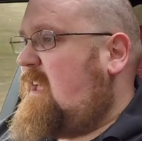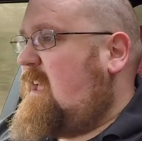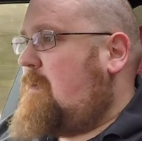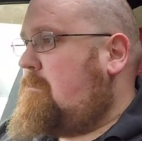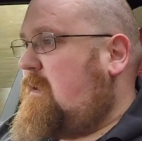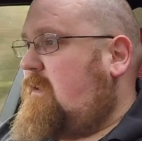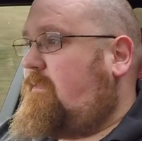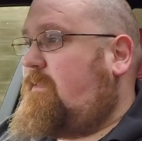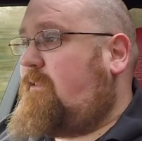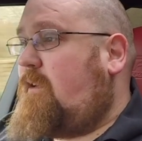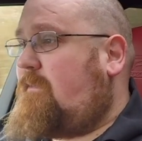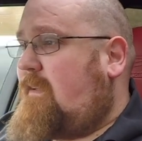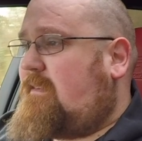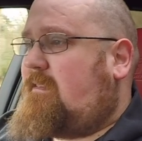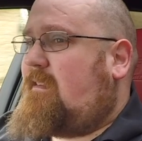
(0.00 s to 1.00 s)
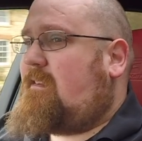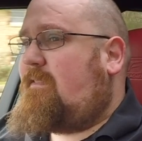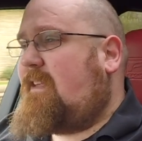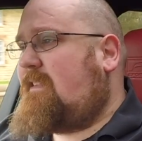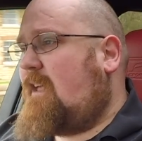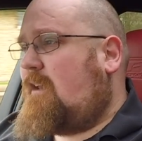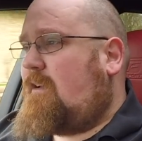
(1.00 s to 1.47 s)
but if you do fancy
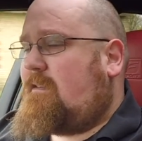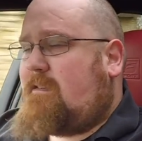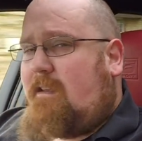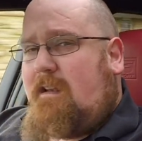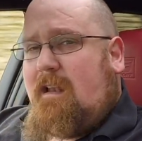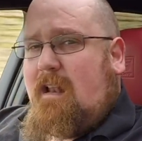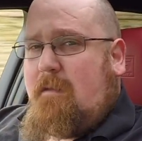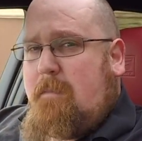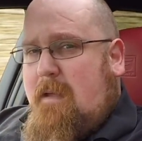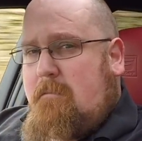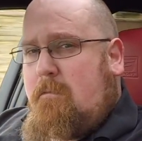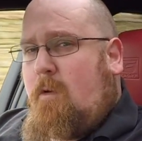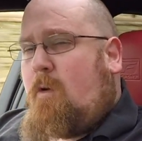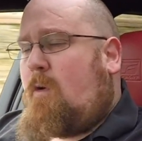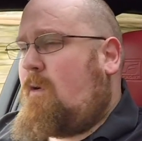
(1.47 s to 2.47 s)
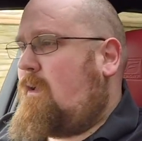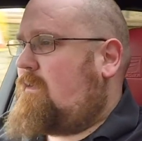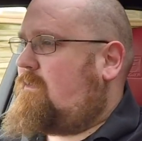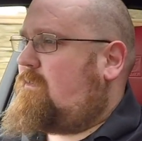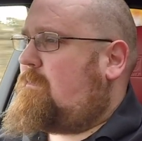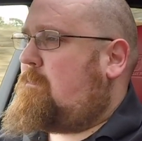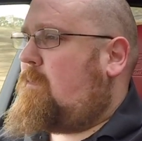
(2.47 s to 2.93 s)
something that looks a little bit more
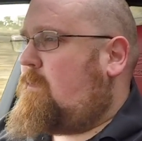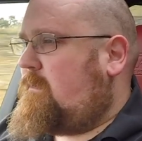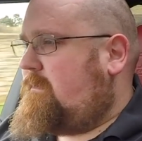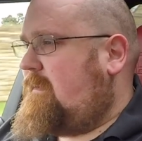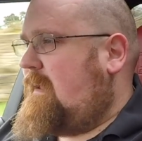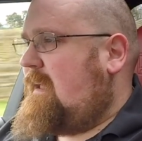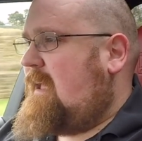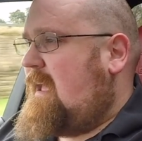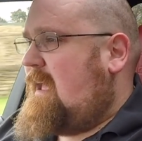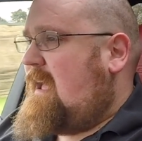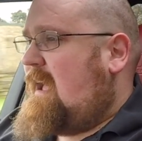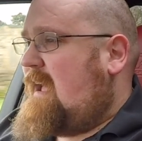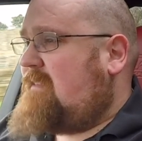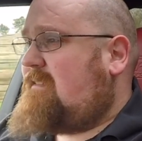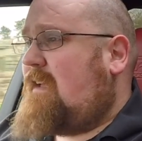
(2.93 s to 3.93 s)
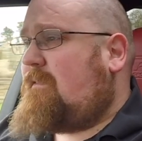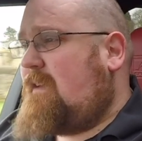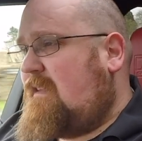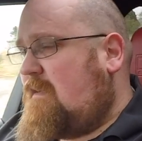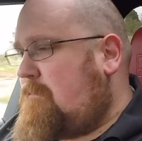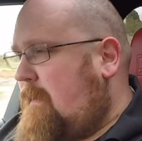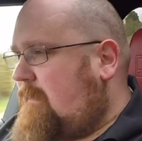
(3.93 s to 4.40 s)
sporty and definitely
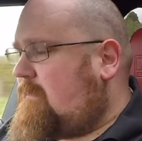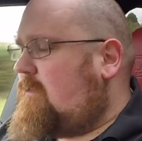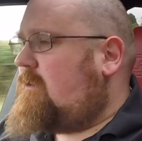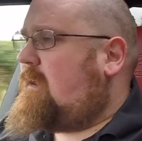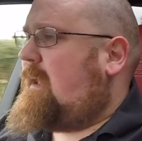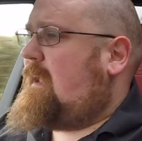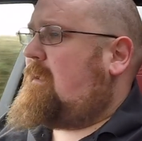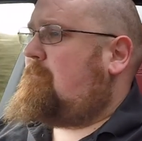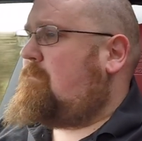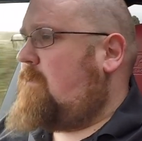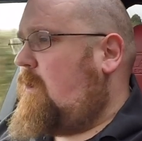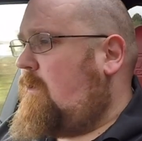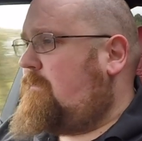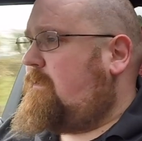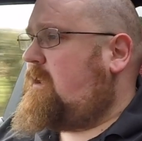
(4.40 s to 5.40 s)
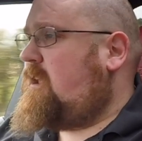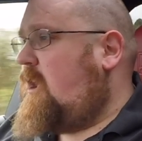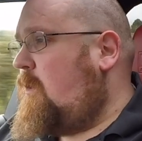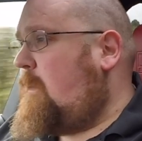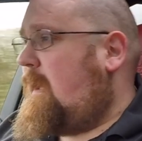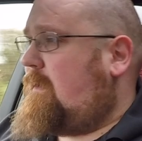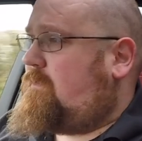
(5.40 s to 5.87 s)
the best looking of the
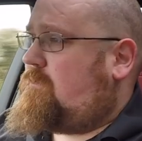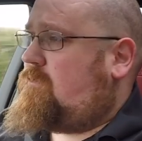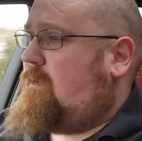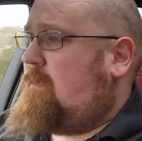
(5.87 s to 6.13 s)
UX trim